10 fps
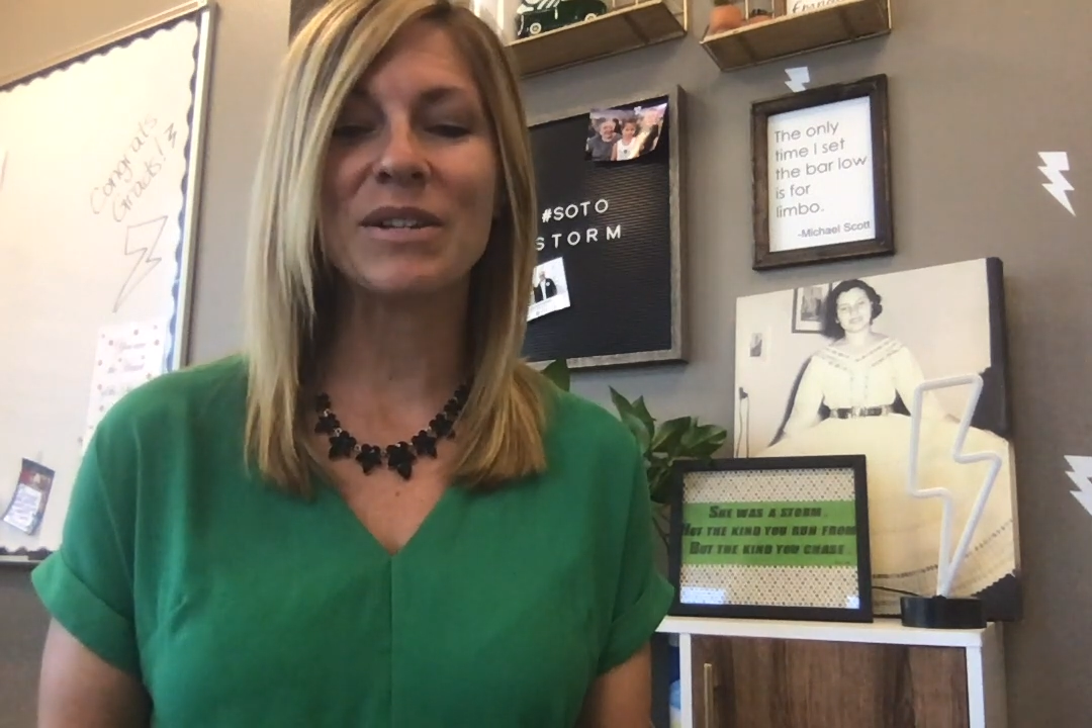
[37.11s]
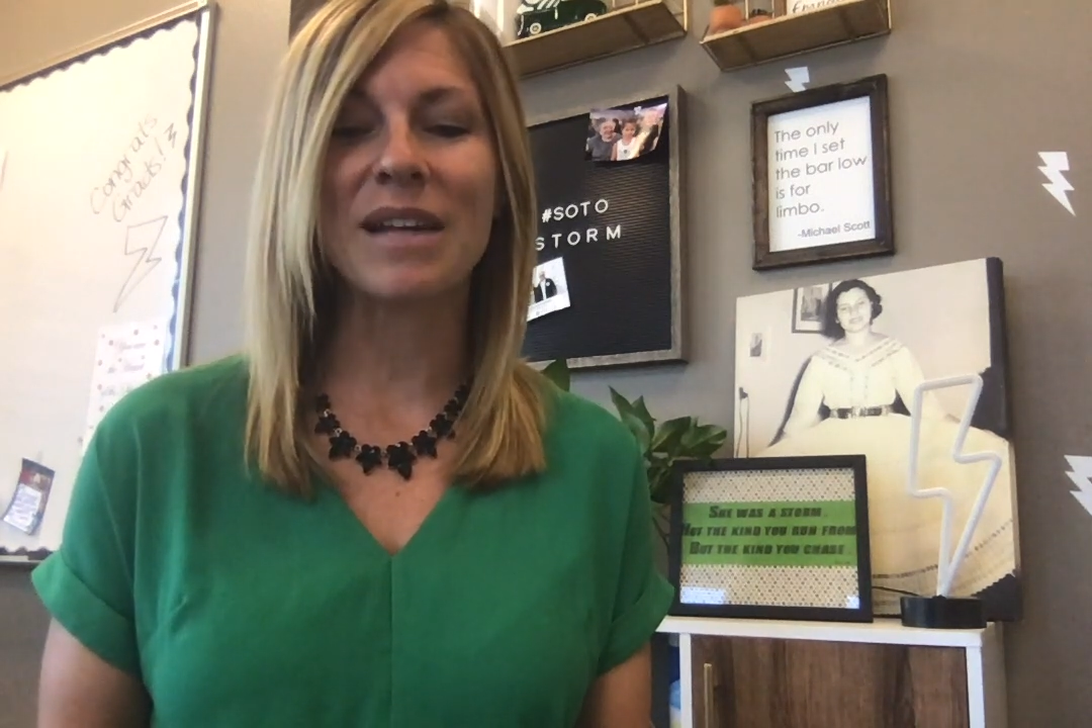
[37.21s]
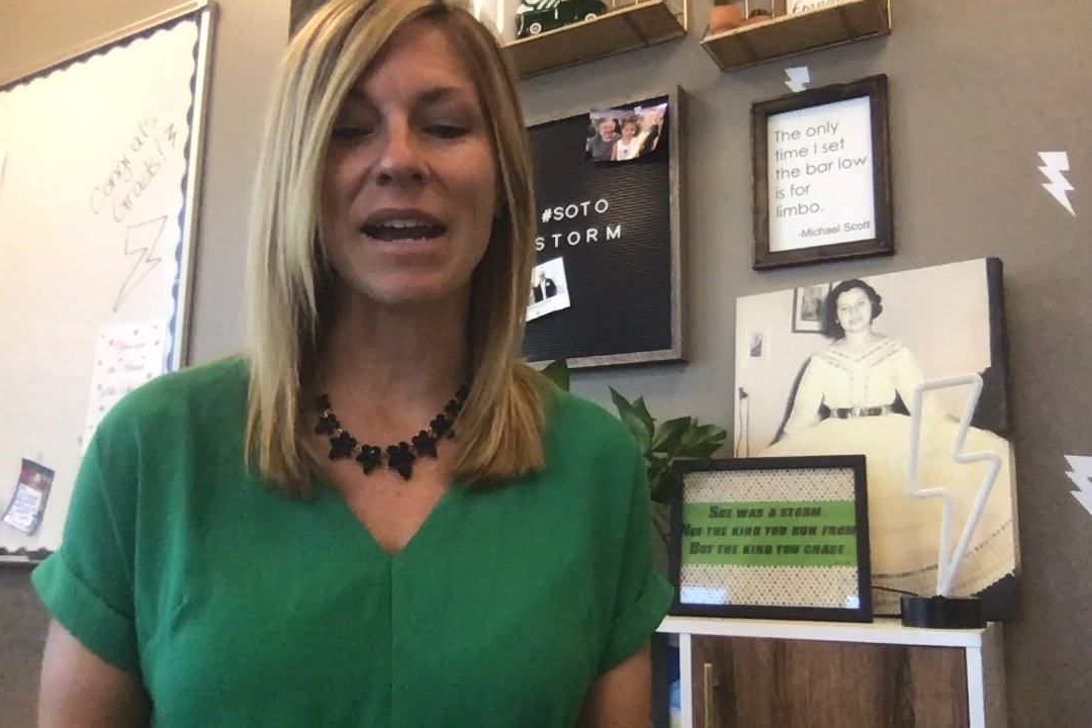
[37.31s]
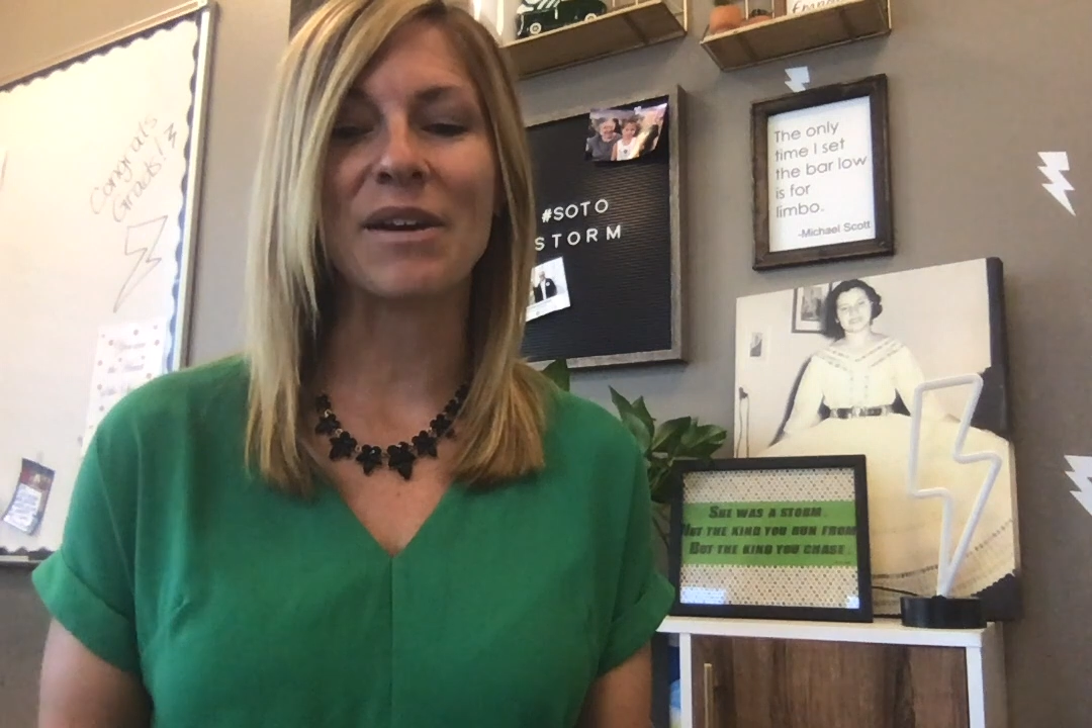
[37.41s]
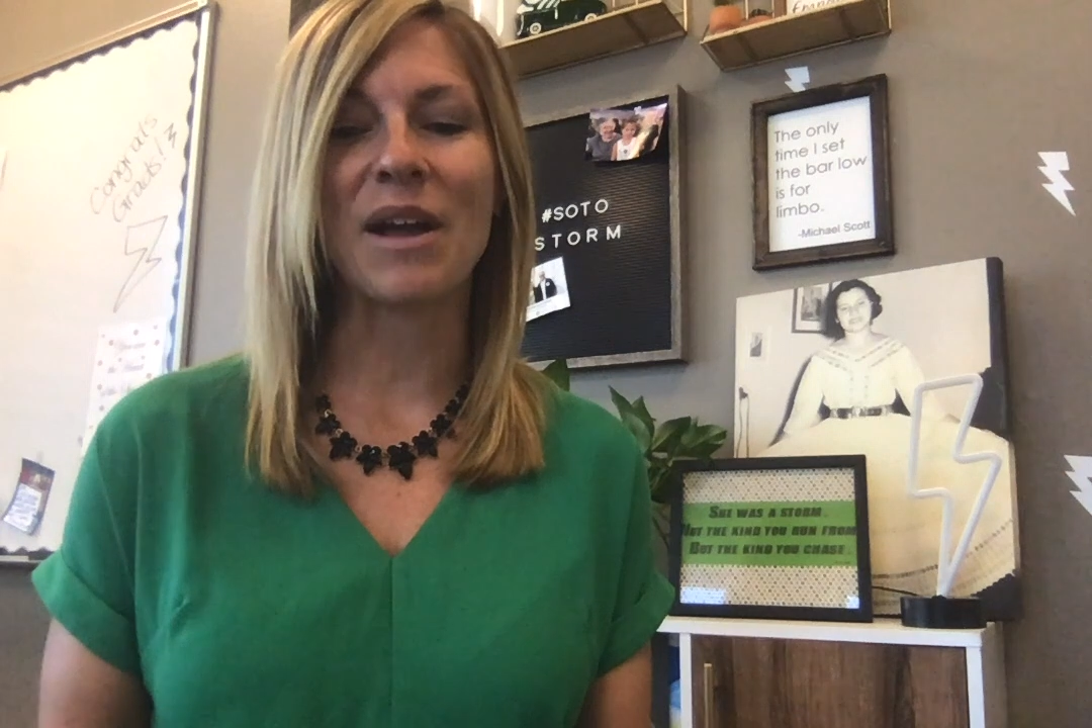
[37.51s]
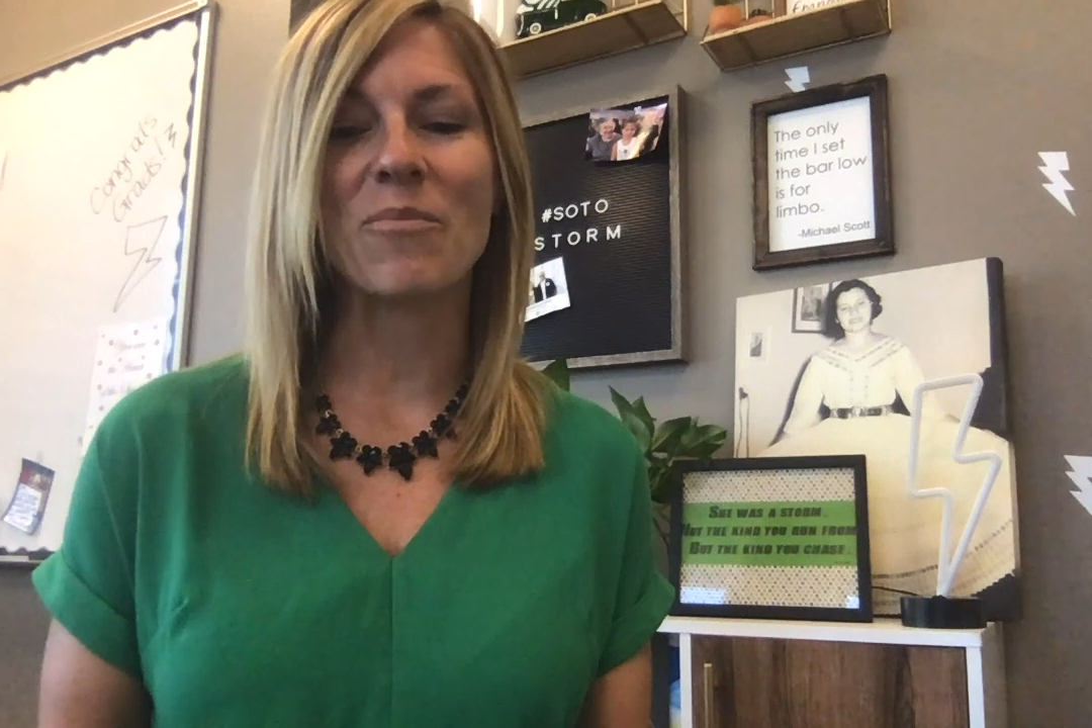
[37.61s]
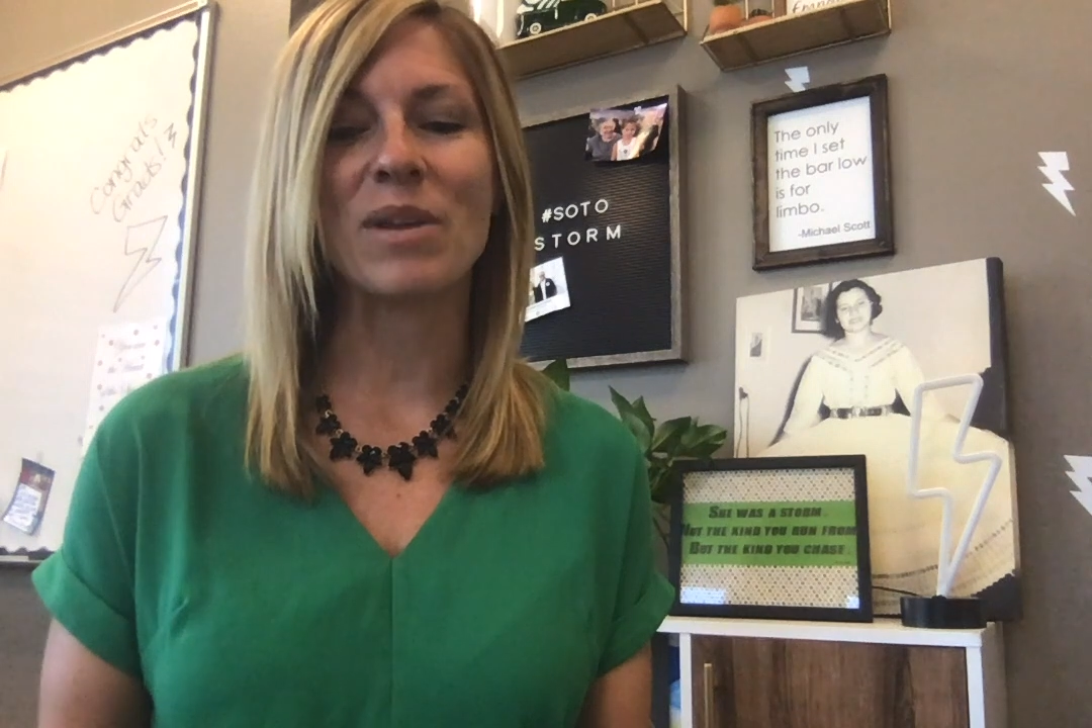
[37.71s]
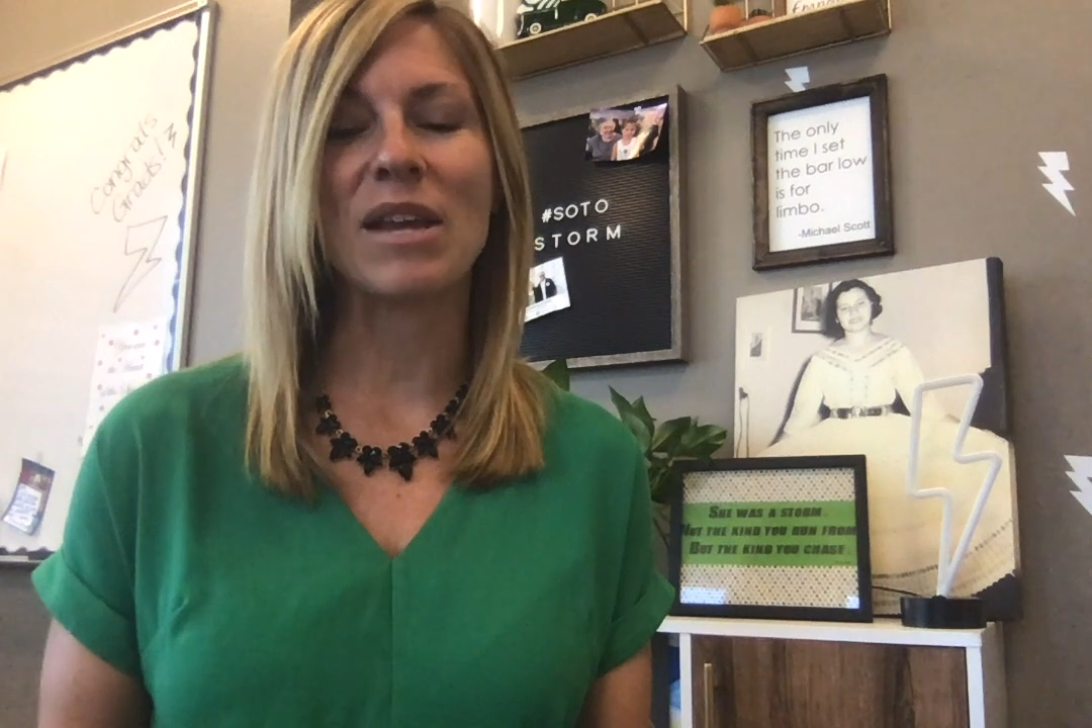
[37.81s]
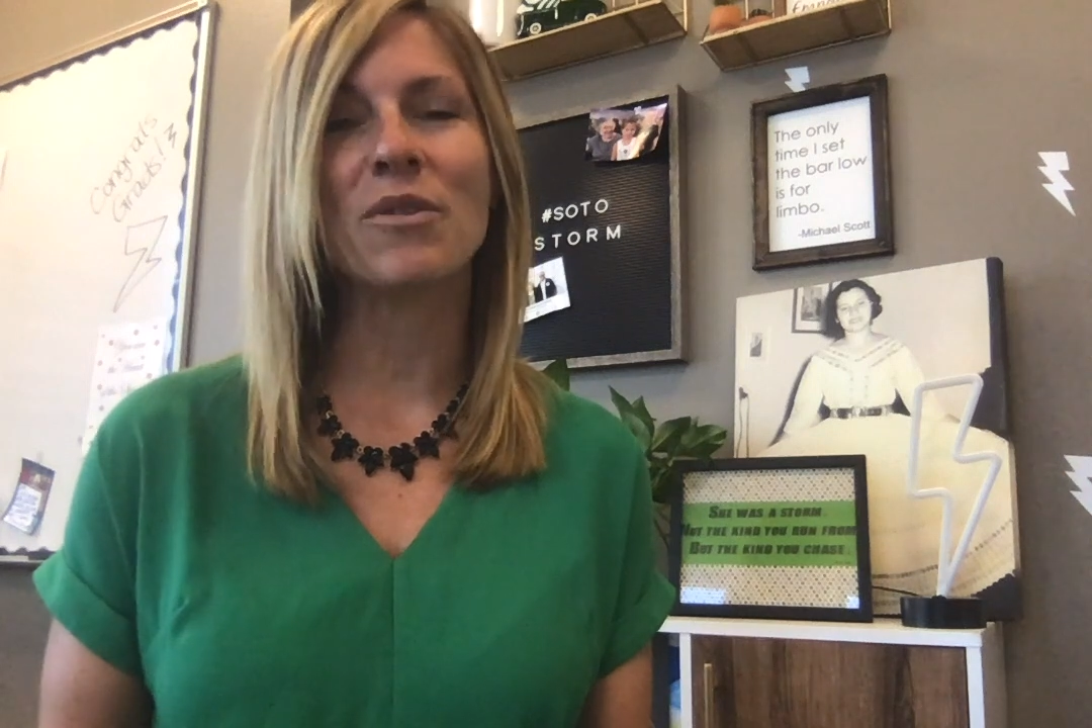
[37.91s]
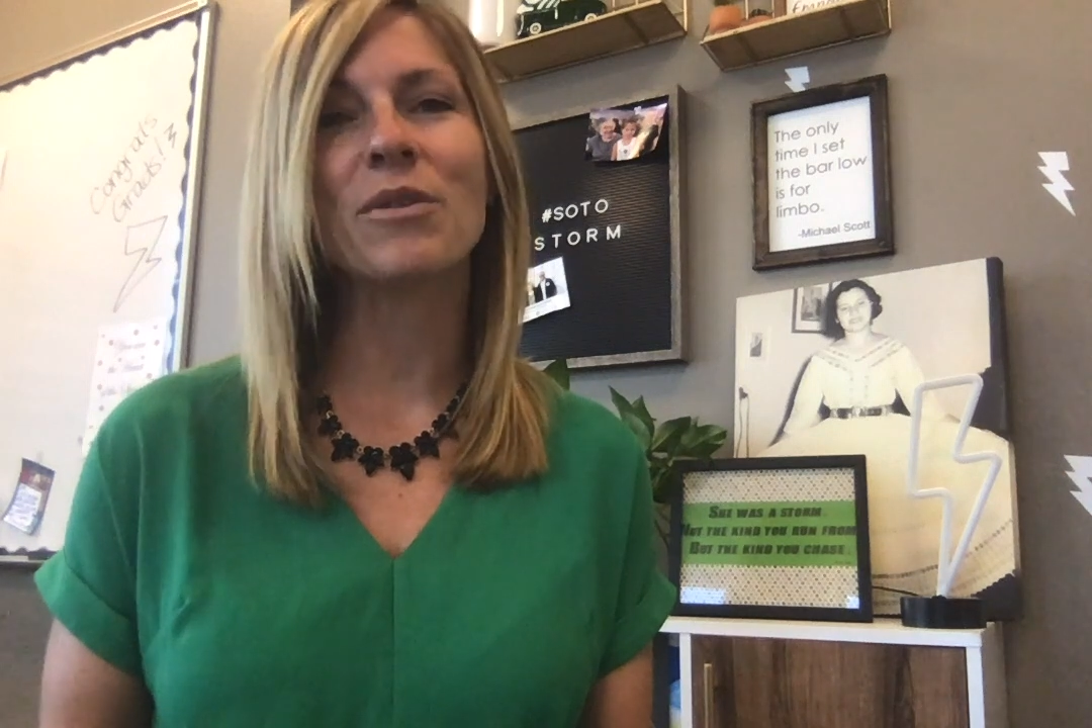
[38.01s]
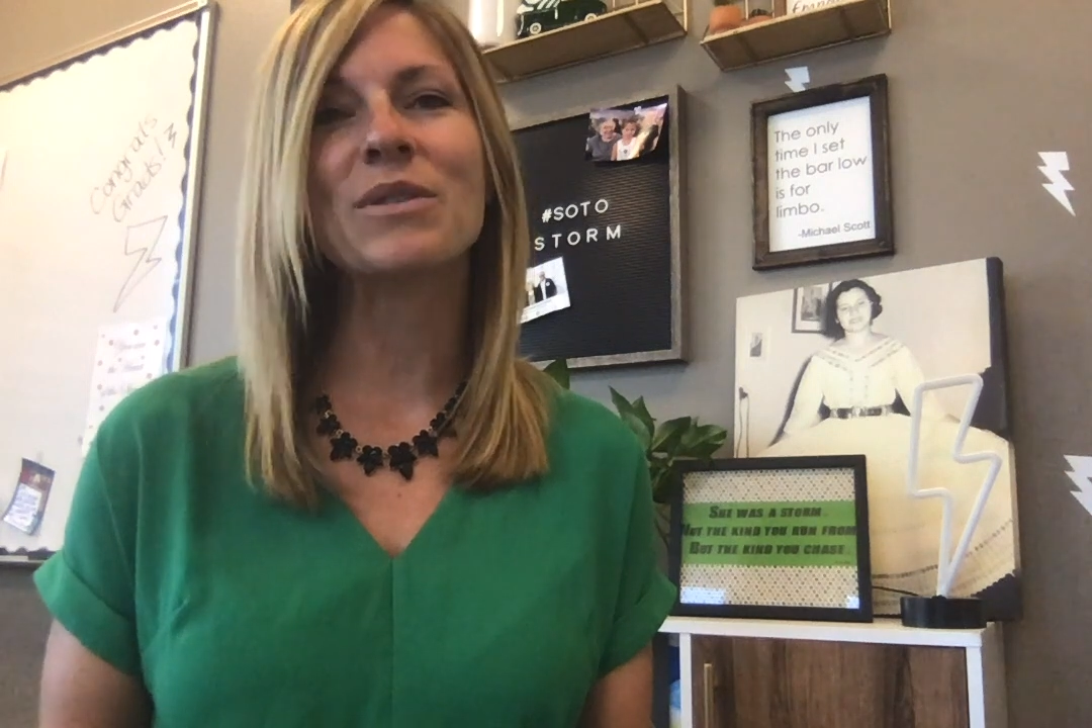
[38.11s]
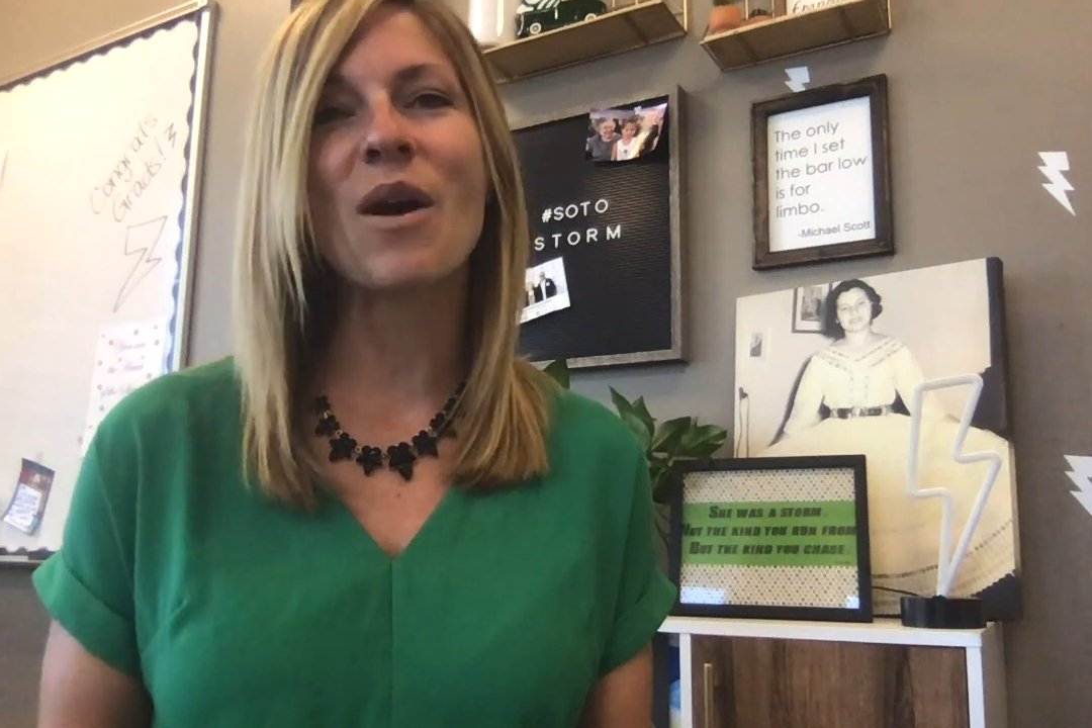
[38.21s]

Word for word: Tire Company grew its